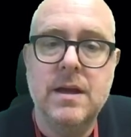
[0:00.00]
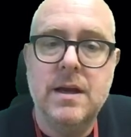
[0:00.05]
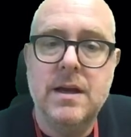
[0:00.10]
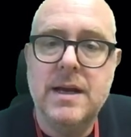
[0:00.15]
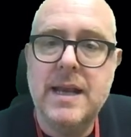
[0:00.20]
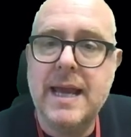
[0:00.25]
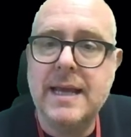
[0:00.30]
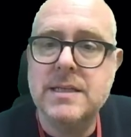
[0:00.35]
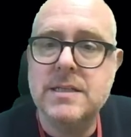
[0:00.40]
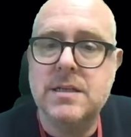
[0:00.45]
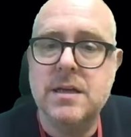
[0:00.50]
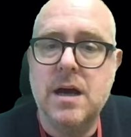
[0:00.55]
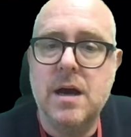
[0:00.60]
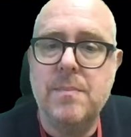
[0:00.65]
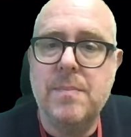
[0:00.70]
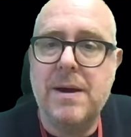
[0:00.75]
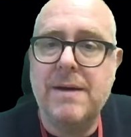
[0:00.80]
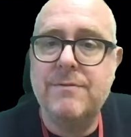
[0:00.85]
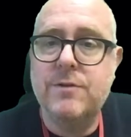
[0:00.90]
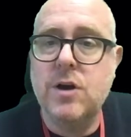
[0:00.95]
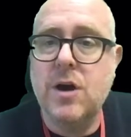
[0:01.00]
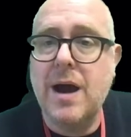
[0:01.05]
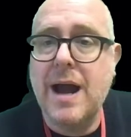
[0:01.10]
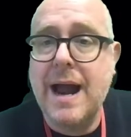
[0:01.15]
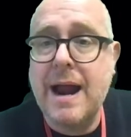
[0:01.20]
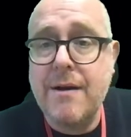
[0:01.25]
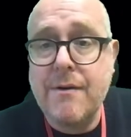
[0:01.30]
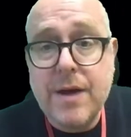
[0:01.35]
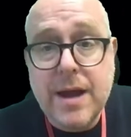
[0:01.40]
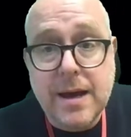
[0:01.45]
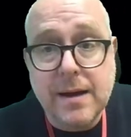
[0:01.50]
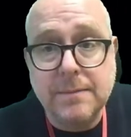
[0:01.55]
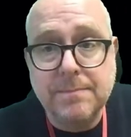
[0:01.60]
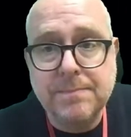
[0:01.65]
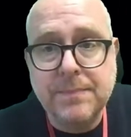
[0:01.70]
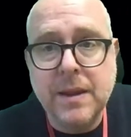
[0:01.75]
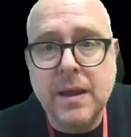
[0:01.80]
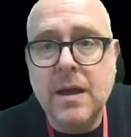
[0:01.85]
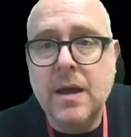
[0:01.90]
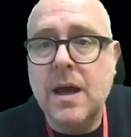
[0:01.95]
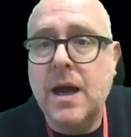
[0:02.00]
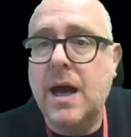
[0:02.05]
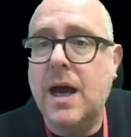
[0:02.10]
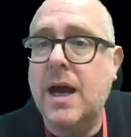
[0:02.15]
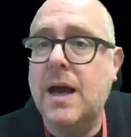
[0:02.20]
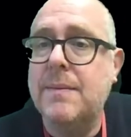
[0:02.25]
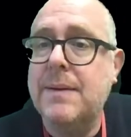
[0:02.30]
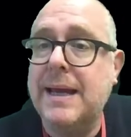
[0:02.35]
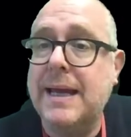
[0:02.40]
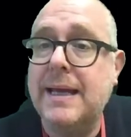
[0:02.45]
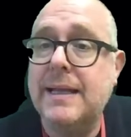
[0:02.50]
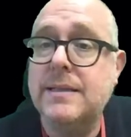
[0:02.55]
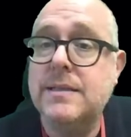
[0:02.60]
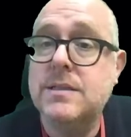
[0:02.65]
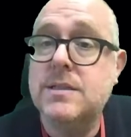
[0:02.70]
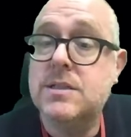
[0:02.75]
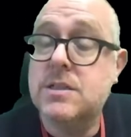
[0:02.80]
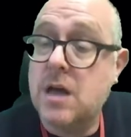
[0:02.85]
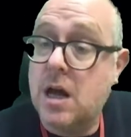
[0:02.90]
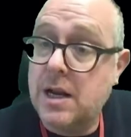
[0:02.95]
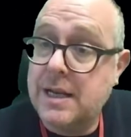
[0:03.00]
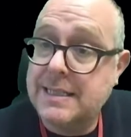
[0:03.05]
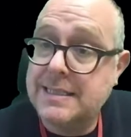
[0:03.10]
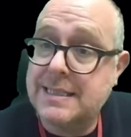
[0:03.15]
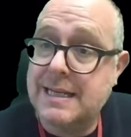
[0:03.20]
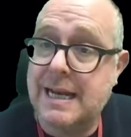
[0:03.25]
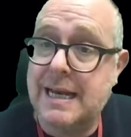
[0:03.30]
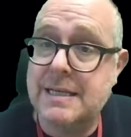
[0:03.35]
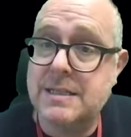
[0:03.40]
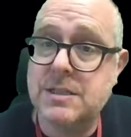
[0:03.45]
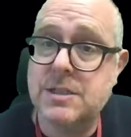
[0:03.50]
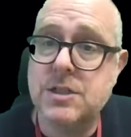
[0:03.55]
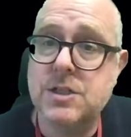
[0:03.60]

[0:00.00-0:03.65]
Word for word: Next up, I've got Aria um, in Starling's class,